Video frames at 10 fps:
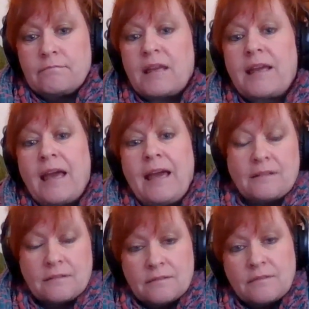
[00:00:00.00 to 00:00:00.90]

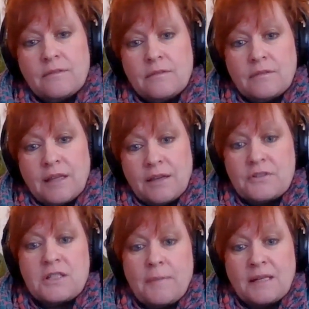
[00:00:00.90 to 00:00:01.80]
again, given
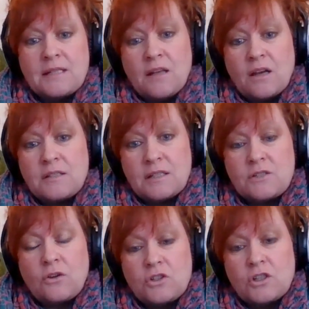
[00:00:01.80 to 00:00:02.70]
to many starseeds,
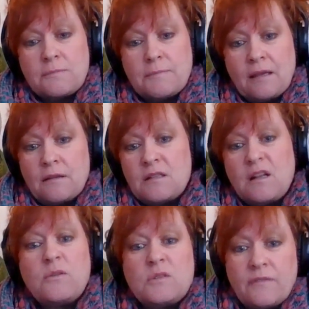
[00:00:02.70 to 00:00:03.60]
not just me. There's
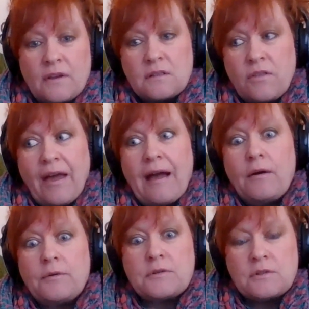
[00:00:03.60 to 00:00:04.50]
loads of us,
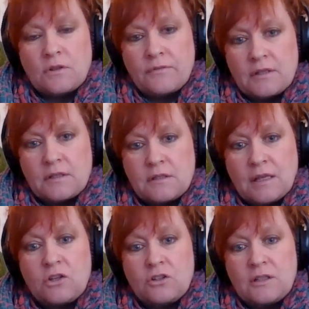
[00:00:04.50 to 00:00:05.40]
thousands of us.
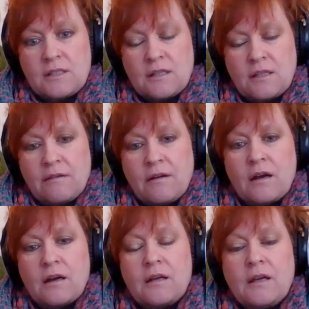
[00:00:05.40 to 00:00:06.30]
Thank goodness that there
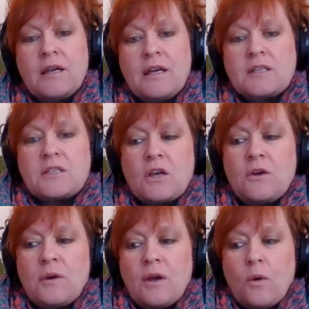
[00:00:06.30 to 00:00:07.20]
are.
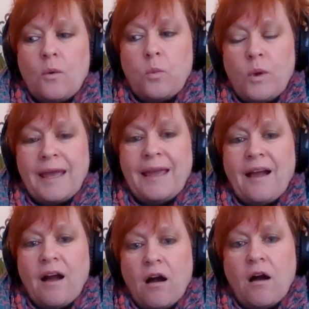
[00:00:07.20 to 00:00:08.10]
So we
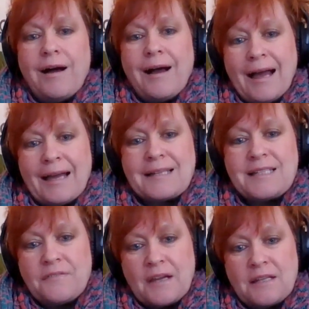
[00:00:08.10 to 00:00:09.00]
are
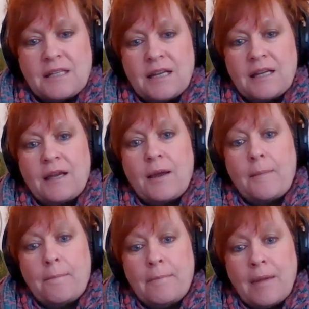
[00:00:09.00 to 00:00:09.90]
activating
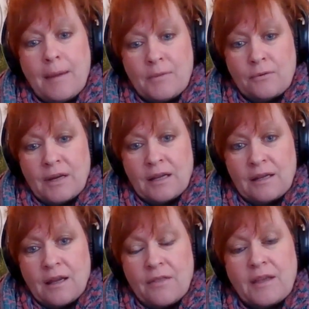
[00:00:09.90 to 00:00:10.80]

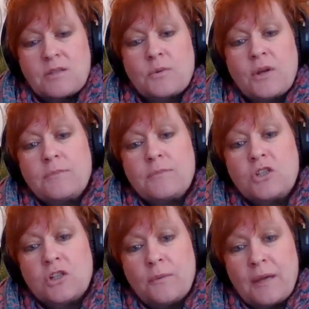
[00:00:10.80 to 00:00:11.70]
memory, and that's what I'm
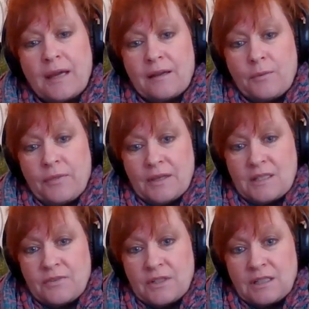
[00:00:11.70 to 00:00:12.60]
doing with
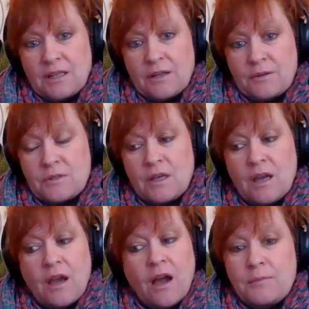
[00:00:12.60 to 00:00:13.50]
these videos.
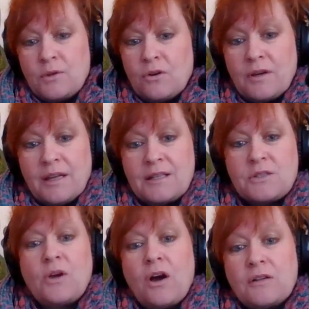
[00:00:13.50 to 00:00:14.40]
I'm not here
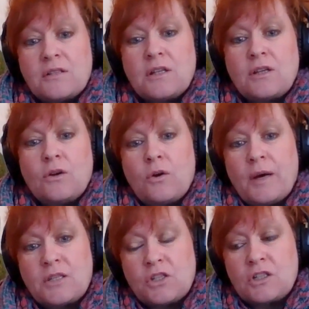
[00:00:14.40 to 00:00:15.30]
to answer your
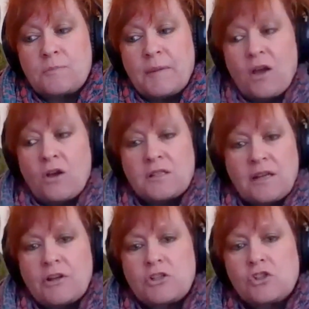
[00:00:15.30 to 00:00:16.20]
questions, because
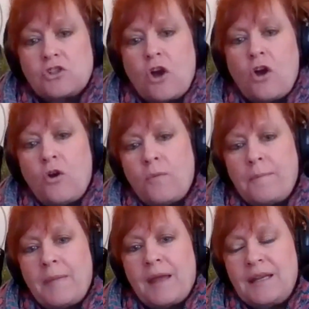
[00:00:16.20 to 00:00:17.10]
there are so
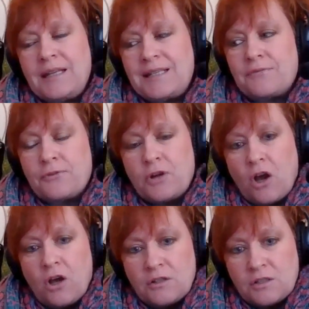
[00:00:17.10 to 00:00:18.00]
many different
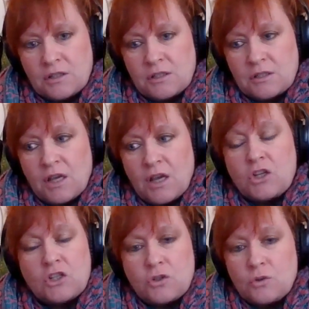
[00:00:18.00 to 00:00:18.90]
answers
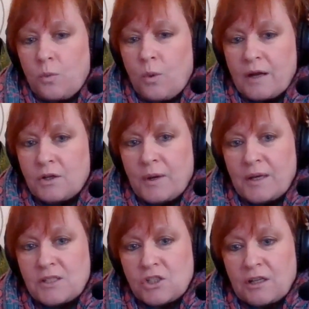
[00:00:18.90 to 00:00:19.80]
just to one
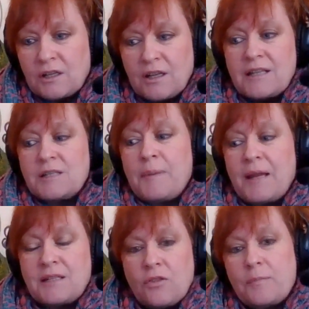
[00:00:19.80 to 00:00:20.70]
question,
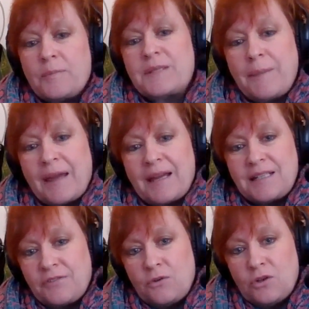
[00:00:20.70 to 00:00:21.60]
depending on the
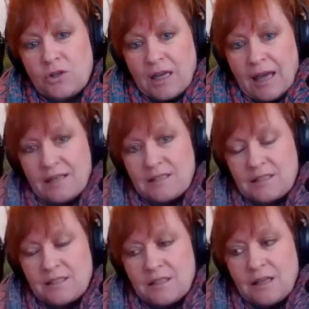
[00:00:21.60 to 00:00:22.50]
perspective you look at.
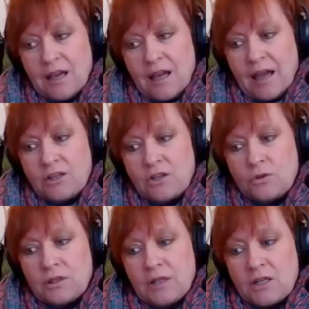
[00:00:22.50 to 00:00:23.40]
And you
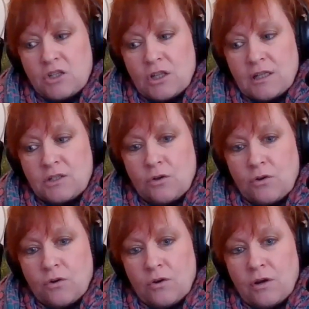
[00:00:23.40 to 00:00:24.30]
could actually
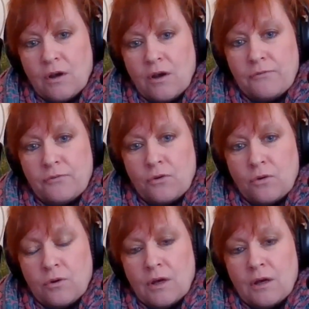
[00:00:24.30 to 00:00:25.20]
talk
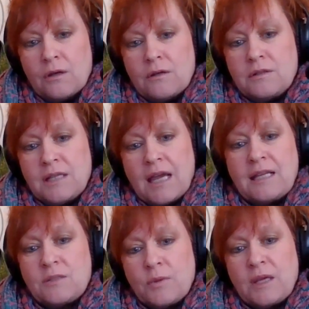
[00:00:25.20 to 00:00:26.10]
for
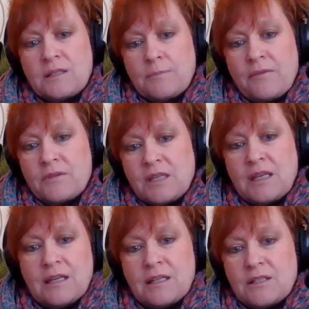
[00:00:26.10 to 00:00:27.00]
days, weeks, months,
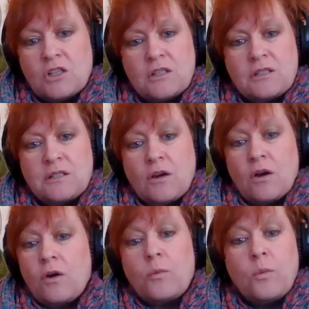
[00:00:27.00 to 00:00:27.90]
years just
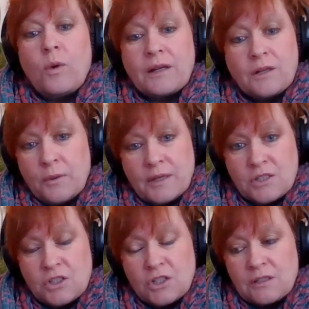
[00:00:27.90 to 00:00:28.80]
on one
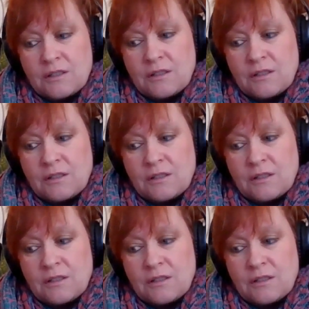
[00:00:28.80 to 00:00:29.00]
question.